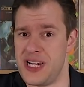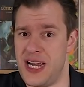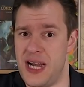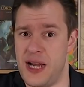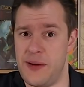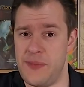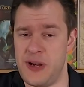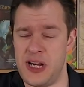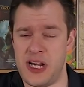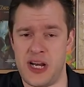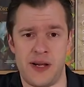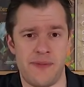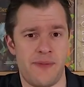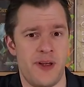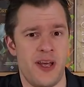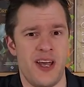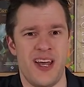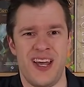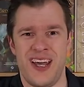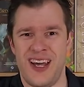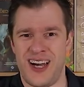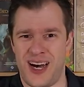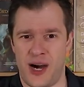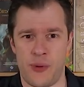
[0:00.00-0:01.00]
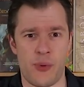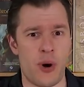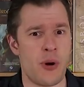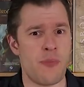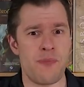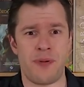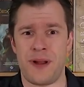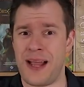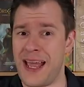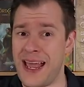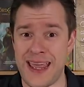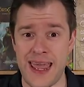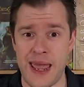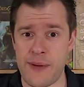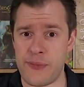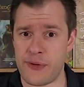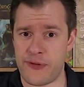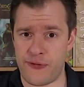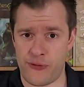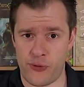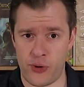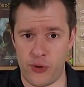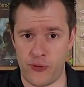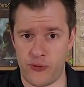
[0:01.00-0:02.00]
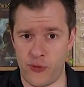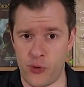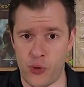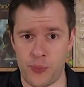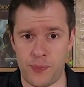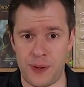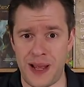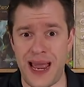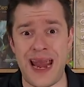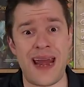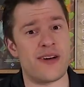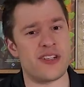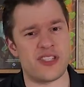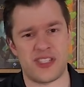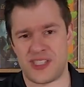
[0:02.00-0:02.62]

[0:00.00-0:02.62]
I mean, I won't play it again with three or four player.